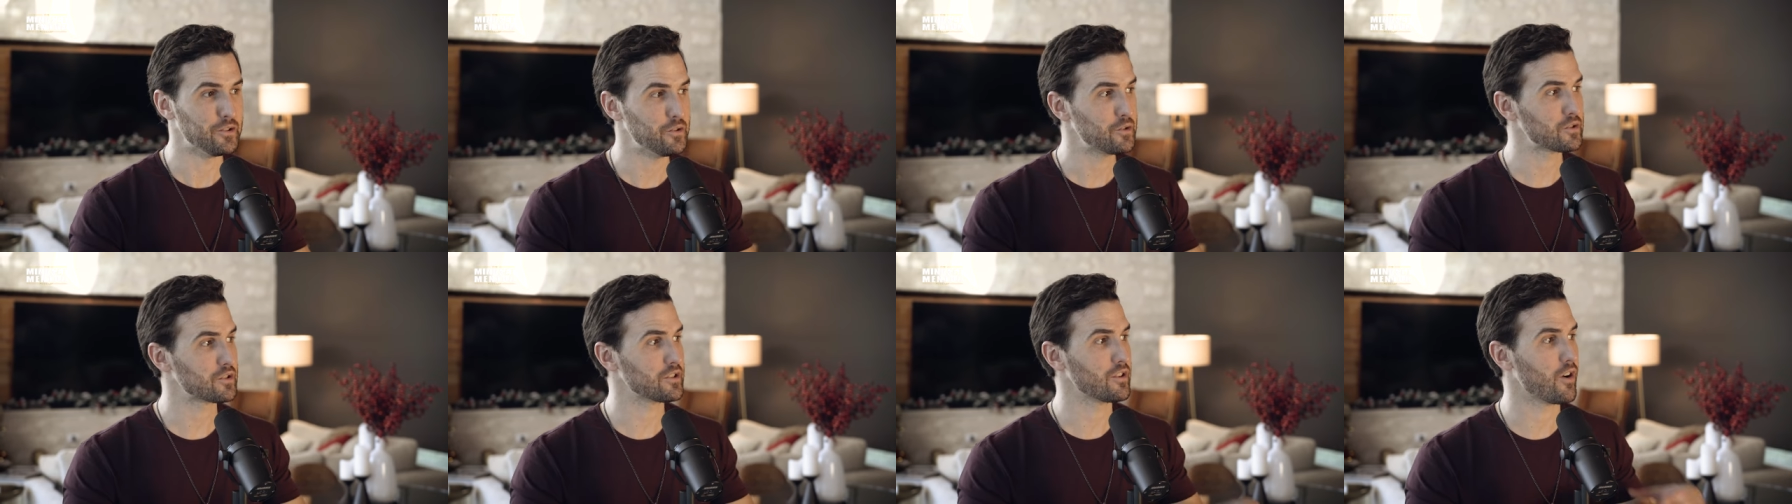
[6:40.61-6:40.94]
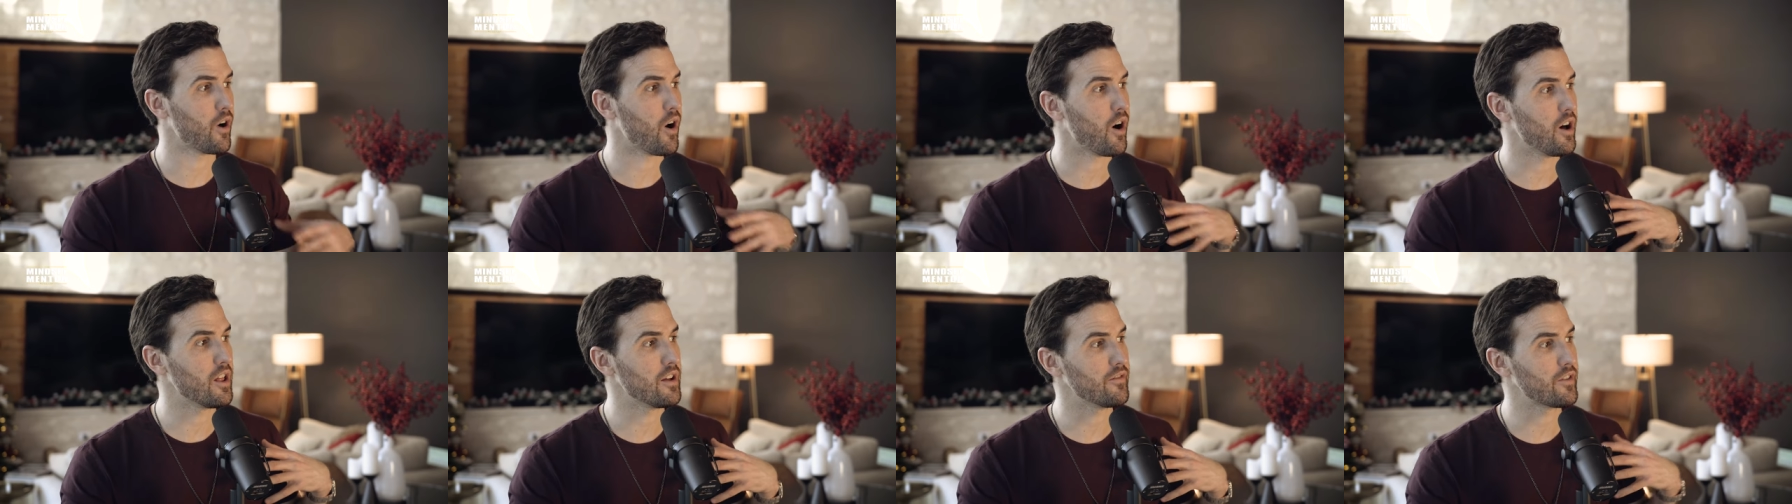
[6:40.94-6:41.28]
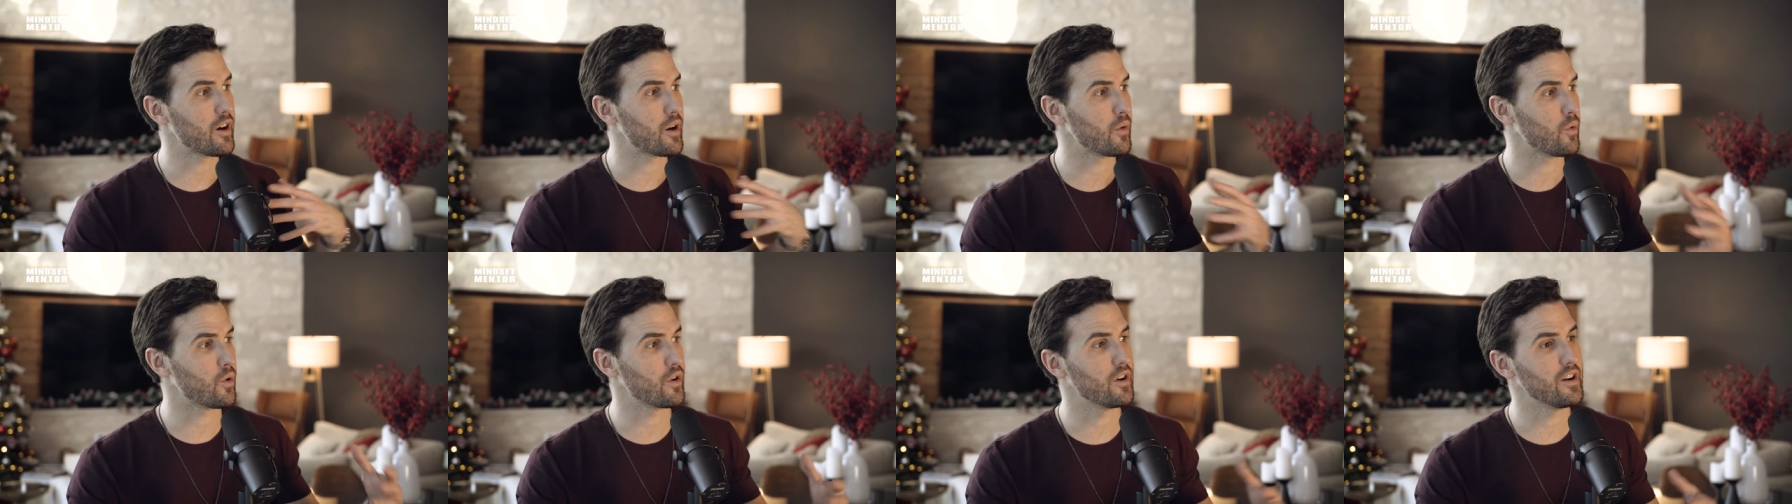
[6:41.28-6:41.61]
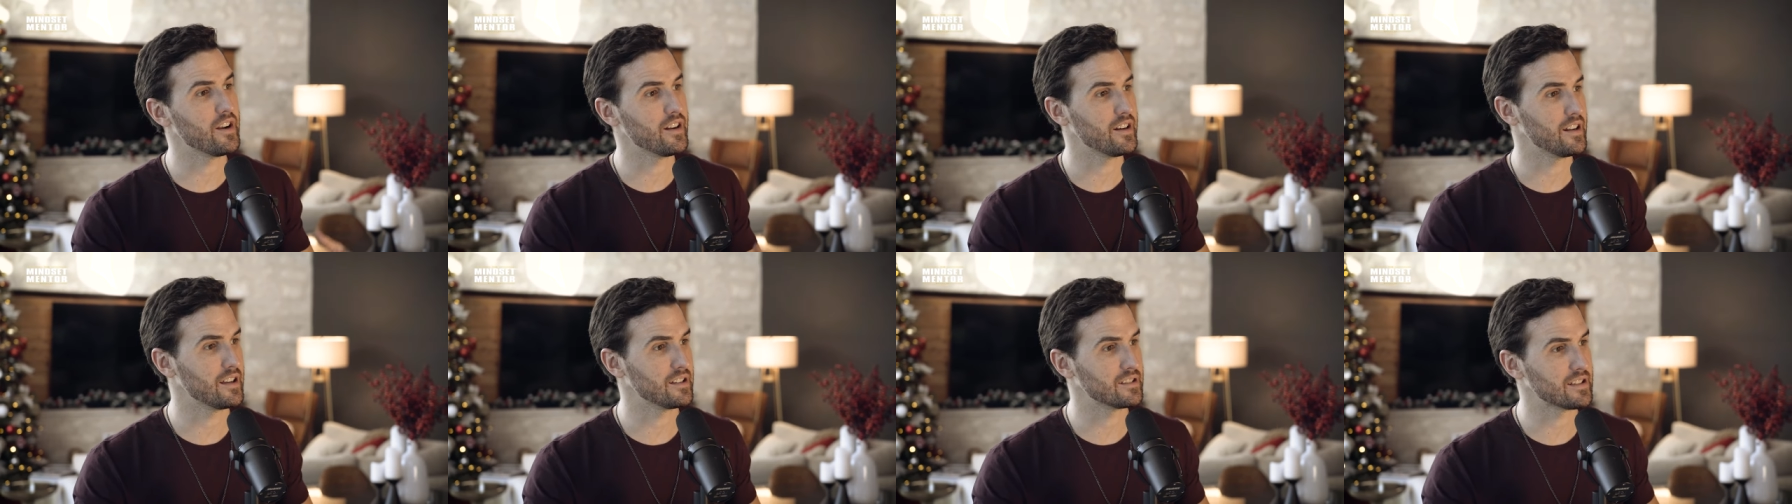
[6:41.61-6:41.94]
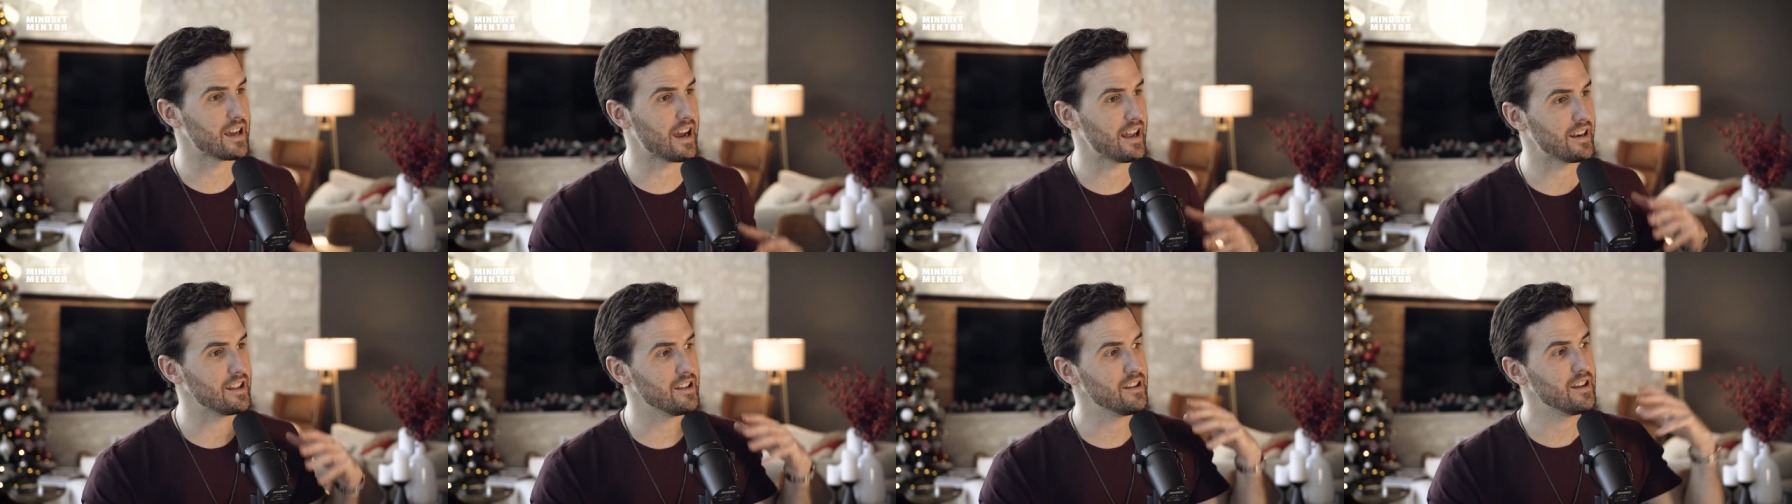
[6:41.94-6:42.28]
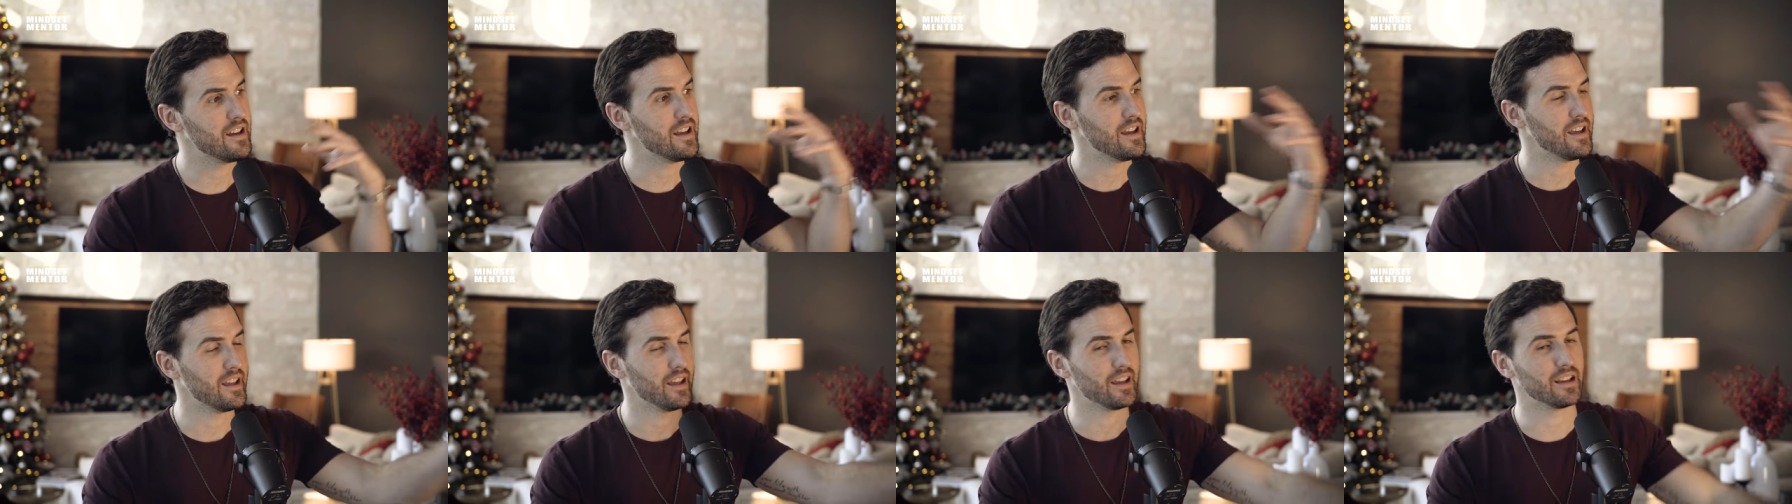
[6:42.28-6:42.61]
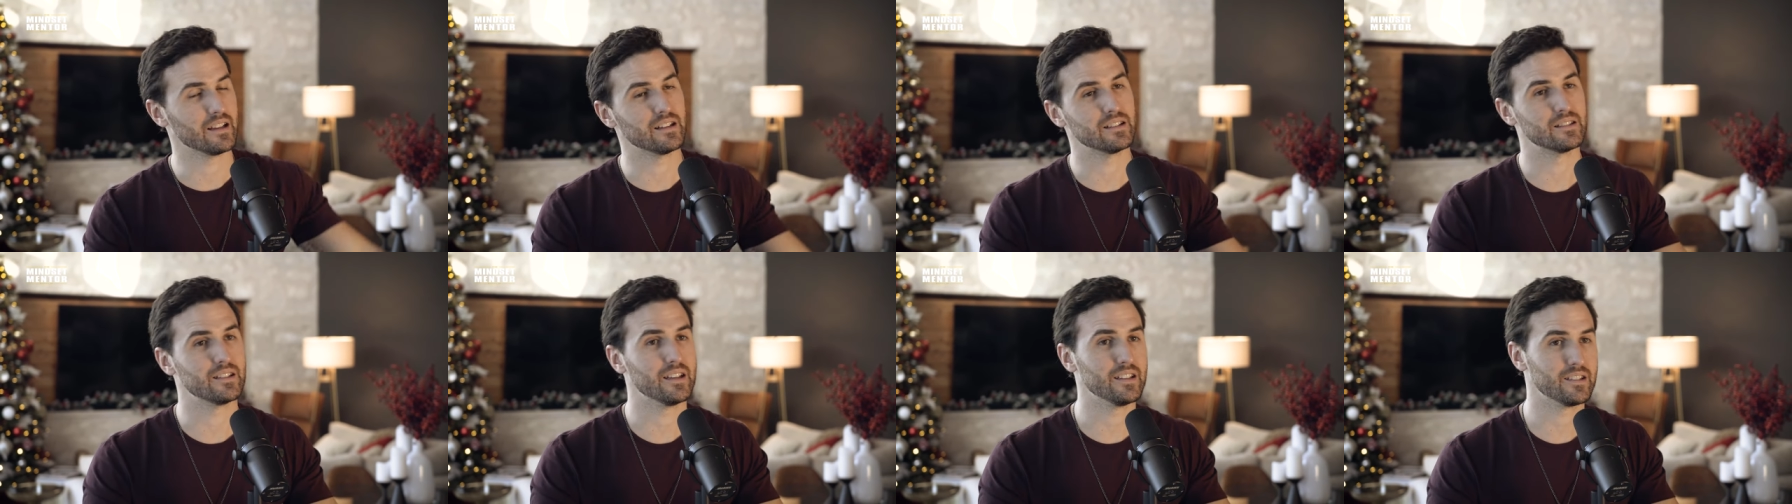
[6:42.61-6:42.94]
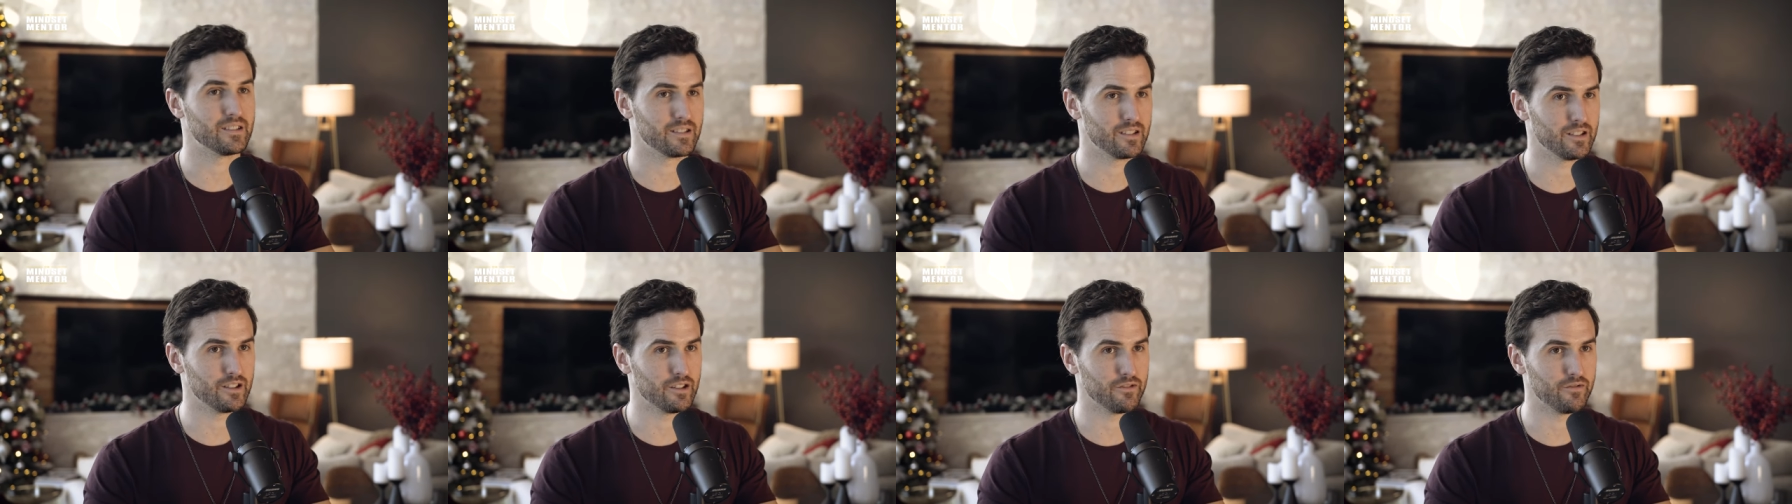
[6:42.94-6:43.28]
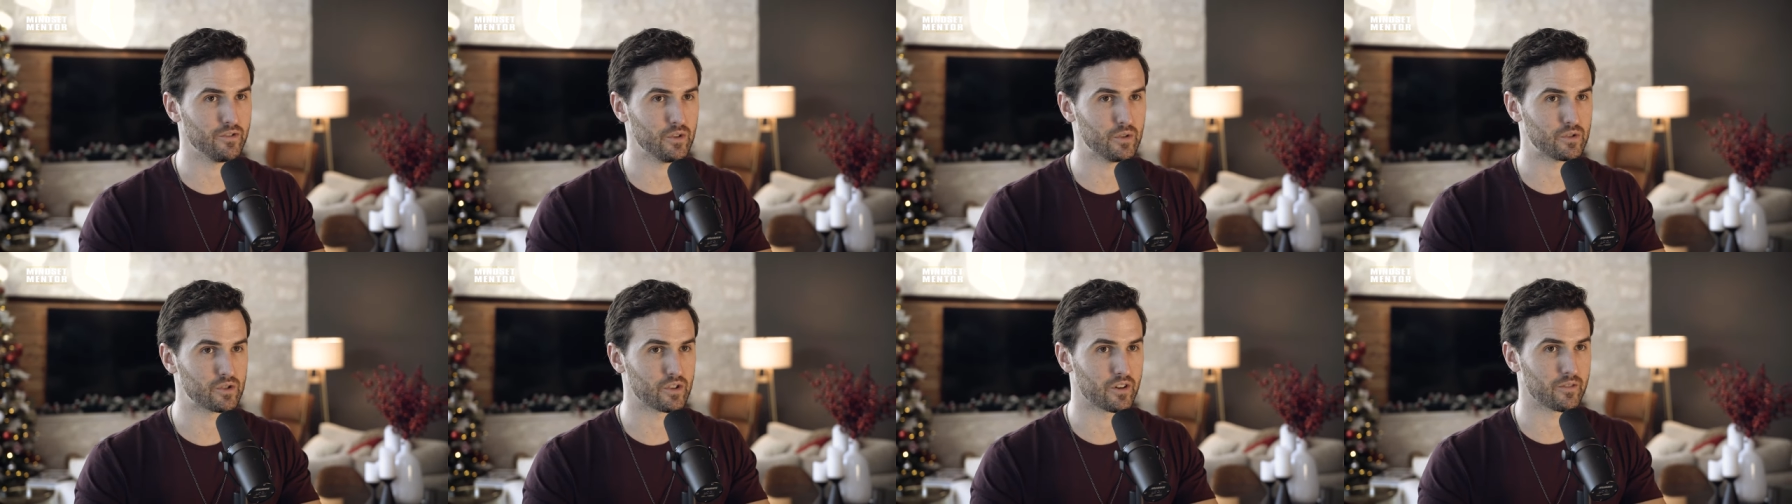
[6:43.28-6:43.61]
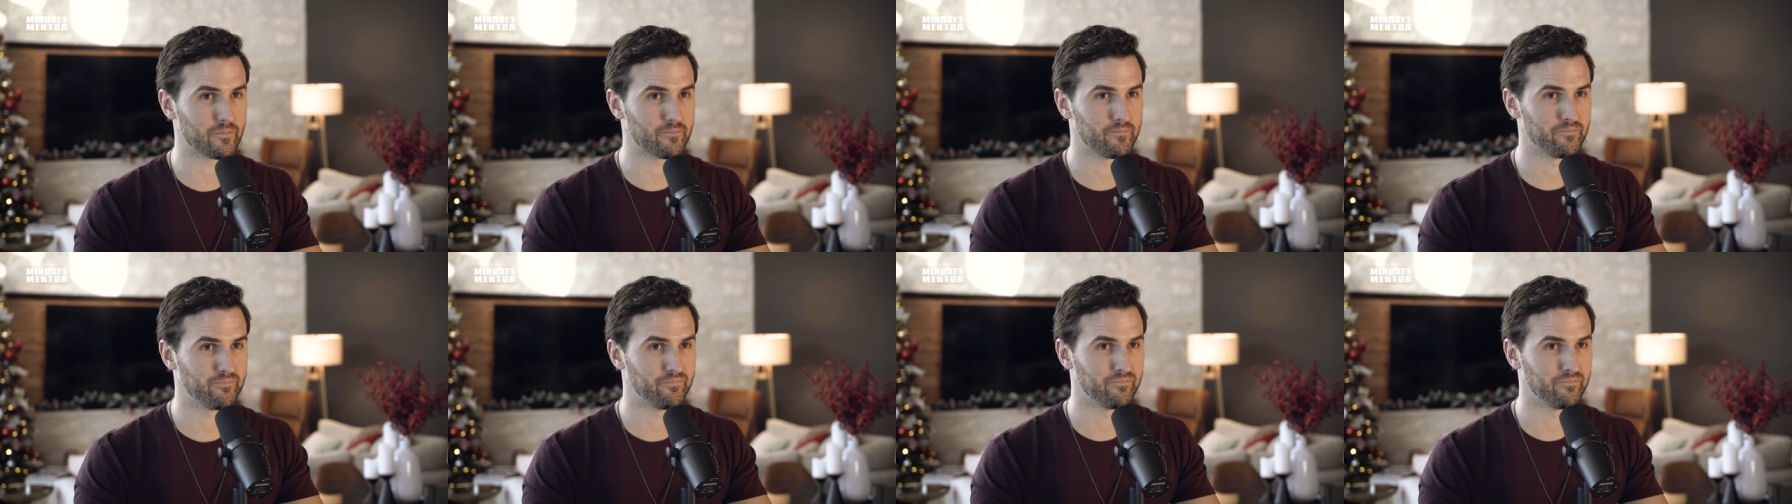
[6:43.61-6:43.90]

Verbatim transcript: Usually all of our worry and anxiety exists in the future.